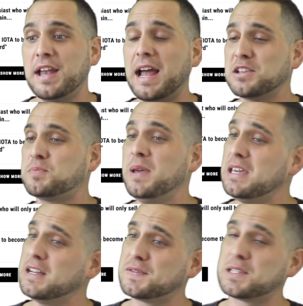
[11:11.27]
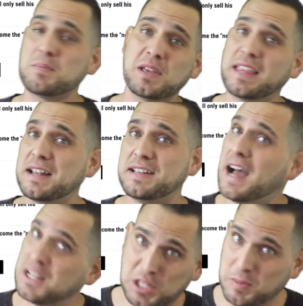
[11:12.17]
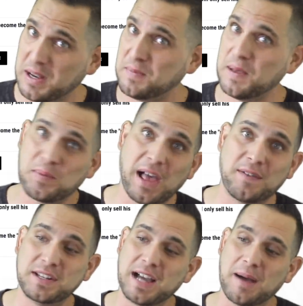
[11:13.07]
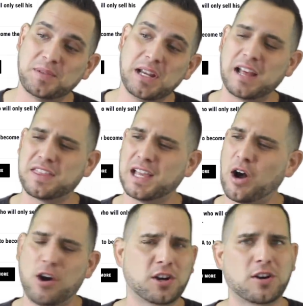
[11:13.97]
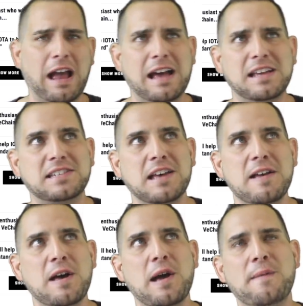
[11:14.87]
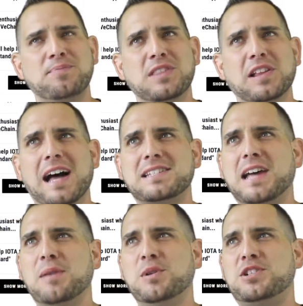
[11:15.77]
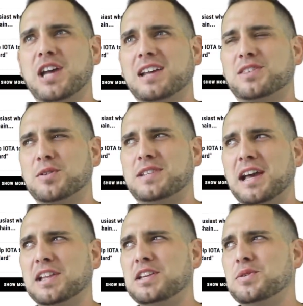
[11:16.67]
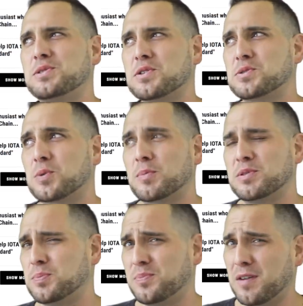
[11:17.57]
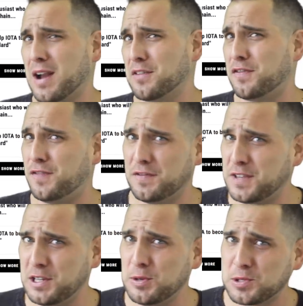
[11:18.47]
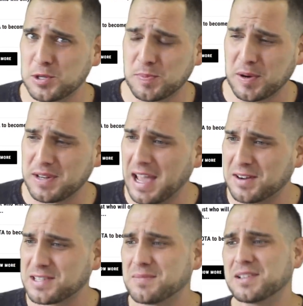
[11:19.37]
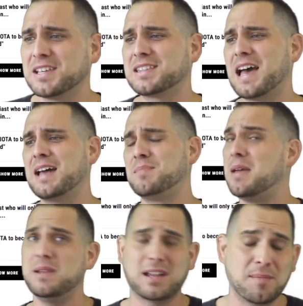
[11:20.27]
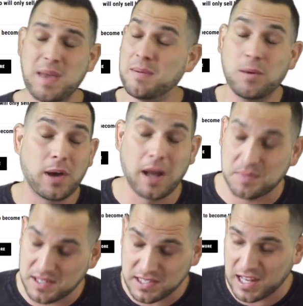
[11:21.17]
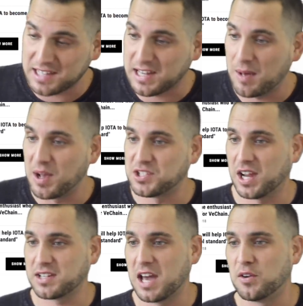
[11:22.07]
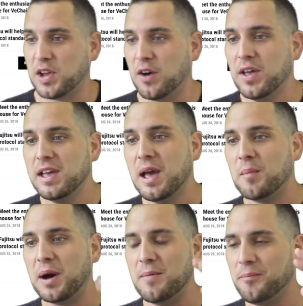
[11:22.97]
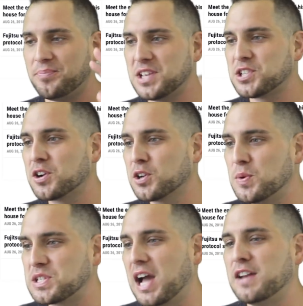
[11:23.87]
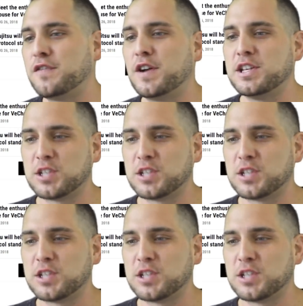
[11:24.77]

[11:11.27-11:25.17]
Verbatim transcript: Now, speaking of something that not too many people have adopted, I think Augur has the last time we checked, their daily users were bet- around 50 users per day or something like that. Maybe it got, maybe it went up since the last time I checked. I don't know. But this article was kind of funny.